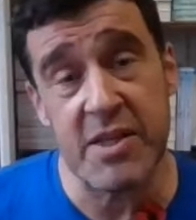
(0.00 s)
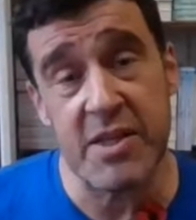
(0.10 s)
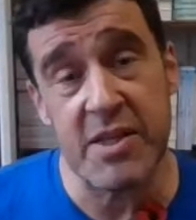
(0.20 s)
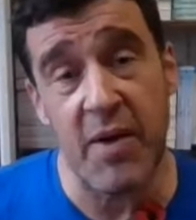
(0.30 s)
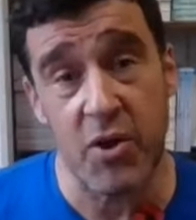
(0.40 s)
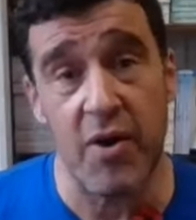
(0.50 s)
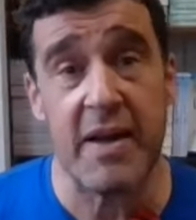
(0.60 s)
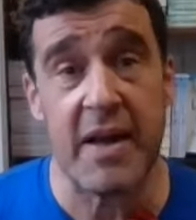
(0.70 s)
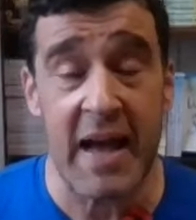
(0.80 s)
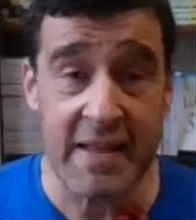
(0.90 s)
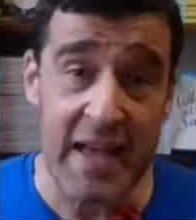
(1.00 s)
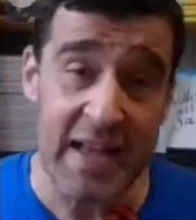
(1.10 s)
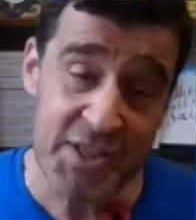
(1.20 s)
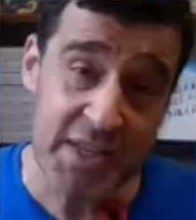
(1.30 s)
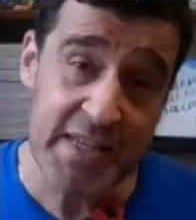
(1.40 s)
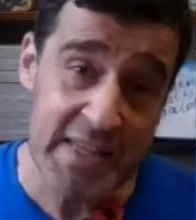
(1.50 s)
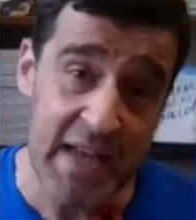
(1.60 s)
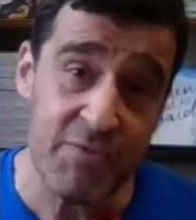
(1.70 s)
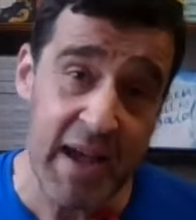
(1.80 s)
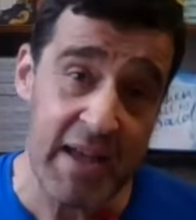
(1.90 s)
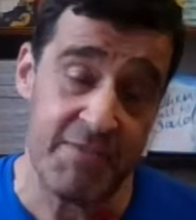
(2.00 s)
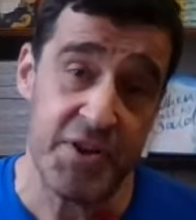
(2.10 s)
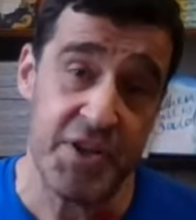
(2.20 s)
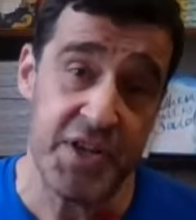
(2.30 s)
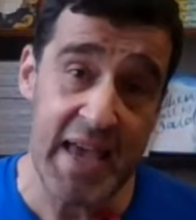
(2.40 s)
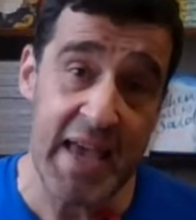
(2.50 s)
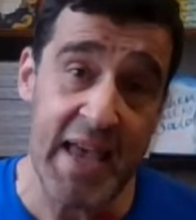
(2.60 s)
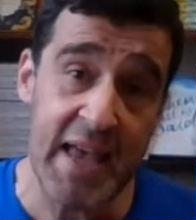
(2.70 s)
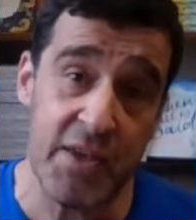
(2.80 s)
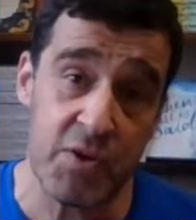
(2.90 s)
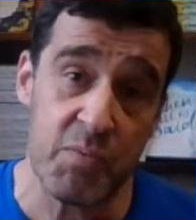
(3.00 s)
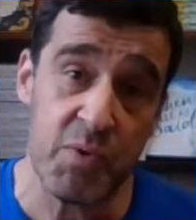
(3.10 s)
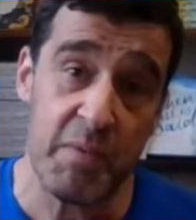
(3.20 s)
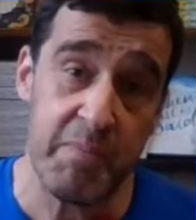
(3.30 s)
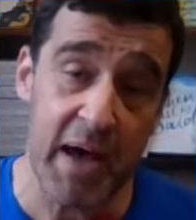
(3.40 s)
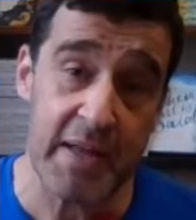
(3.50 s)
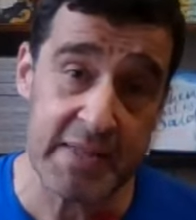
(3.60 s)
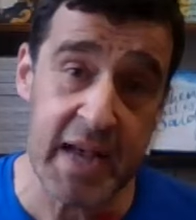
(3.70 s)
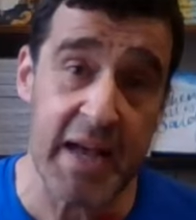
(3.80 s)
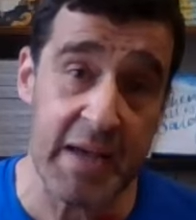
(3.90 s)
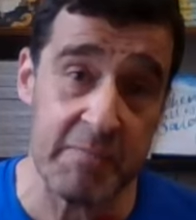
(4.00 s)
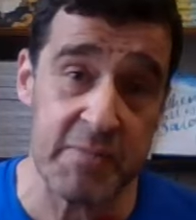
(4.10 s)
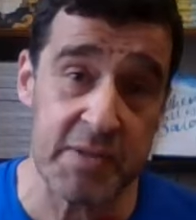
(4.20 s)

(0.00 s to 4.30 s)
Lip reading: So she said, right, for a year, you can work part-time.